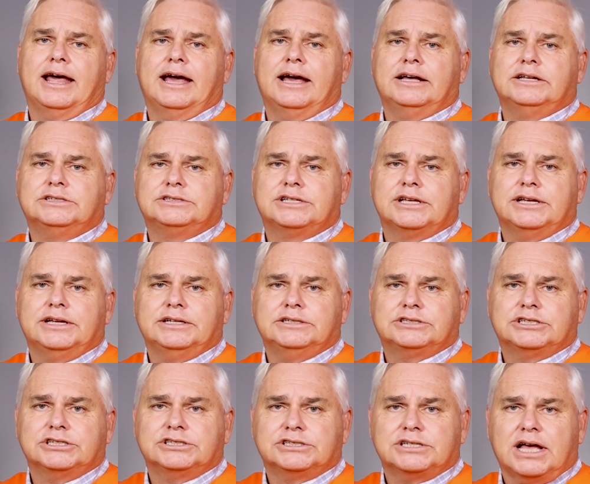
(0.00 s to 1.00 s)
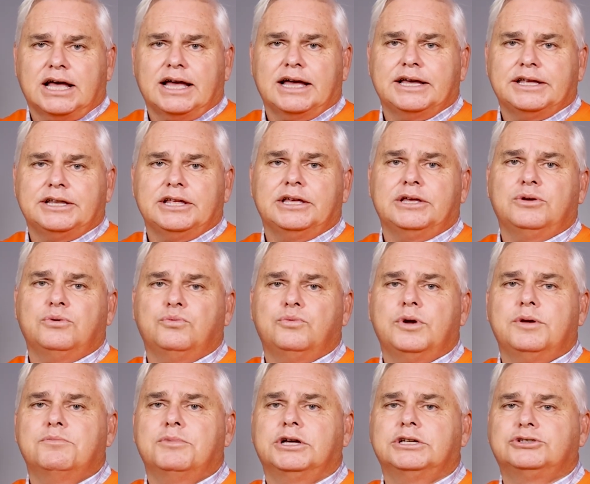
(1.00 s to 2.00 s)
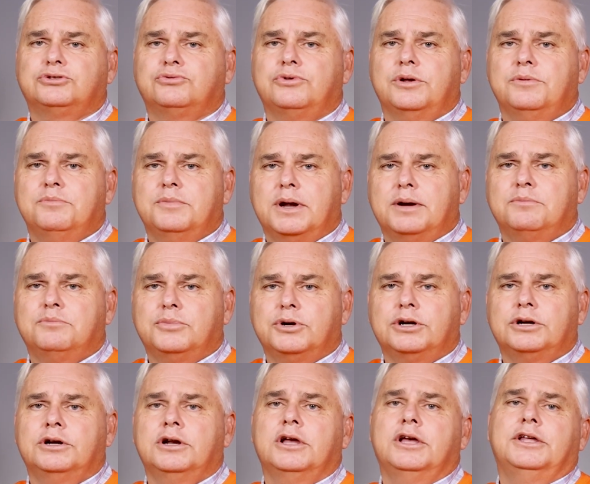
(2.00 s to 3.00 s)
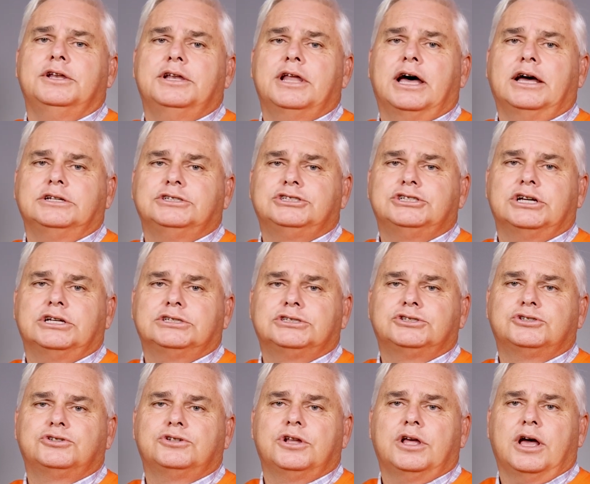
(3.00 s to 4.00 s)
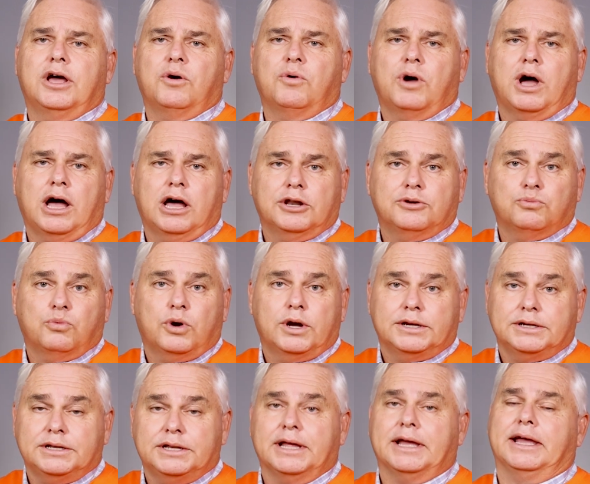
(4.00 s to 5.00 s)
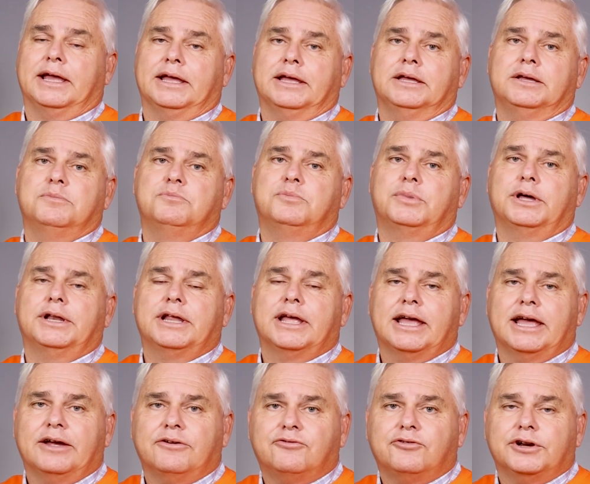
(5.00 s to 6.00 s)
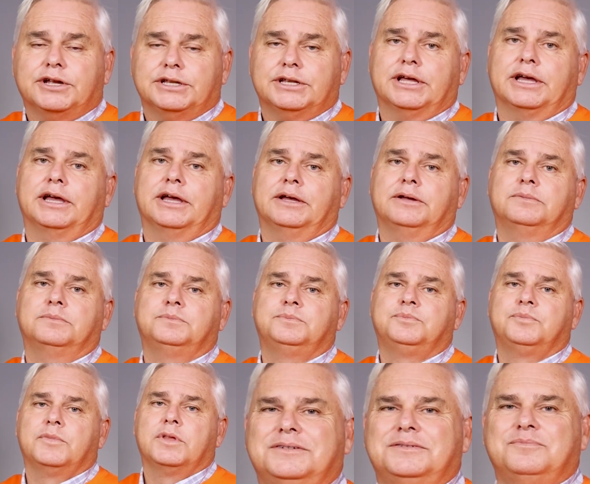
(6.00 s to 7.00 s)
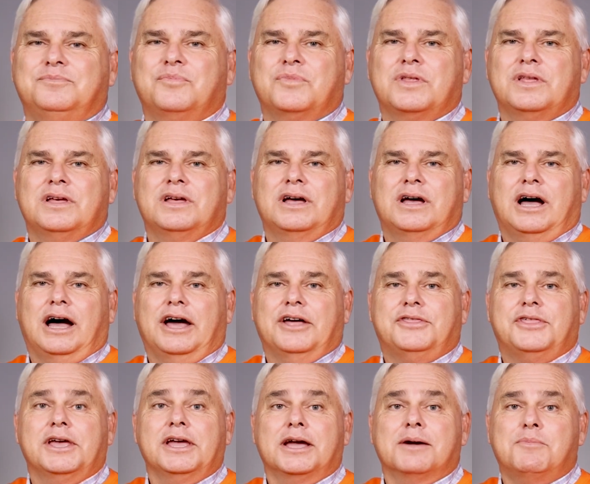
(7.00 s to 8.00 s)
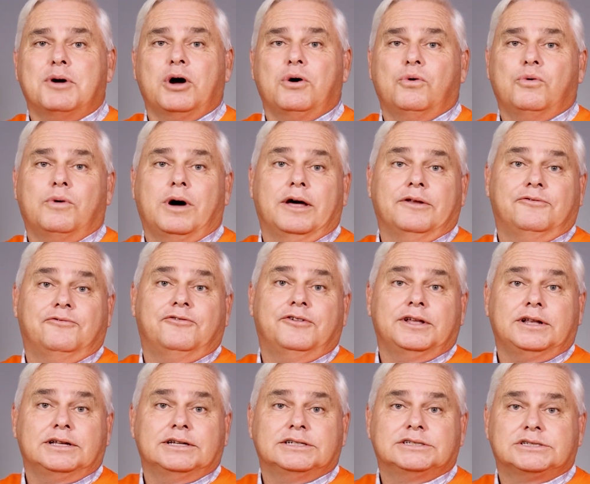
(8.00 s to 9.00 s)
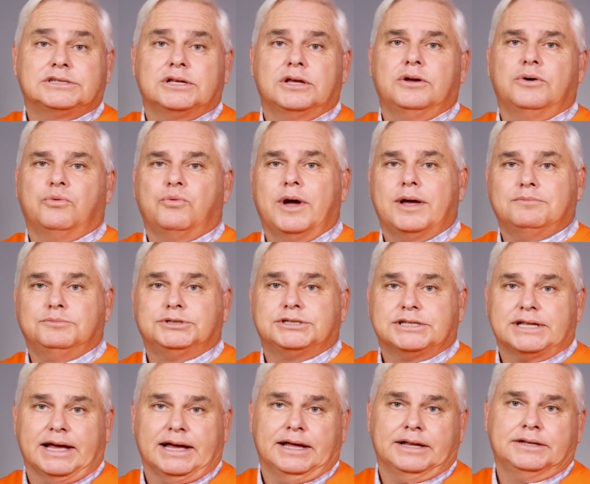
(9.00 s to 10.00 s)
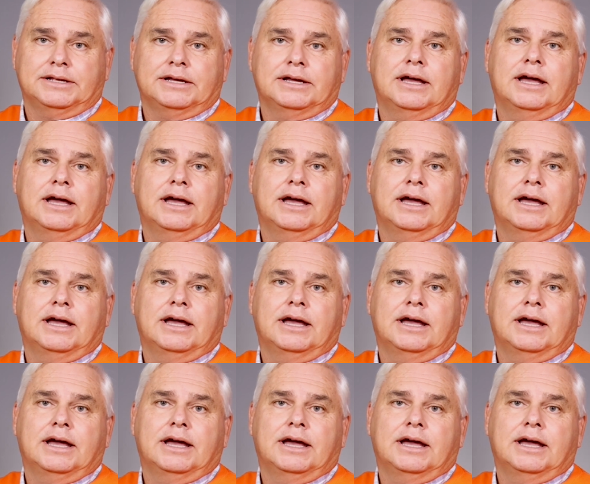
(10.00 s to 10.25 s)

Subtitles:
As a society, we must remember not just on one day, but every day. I think about what Phyllis Webstead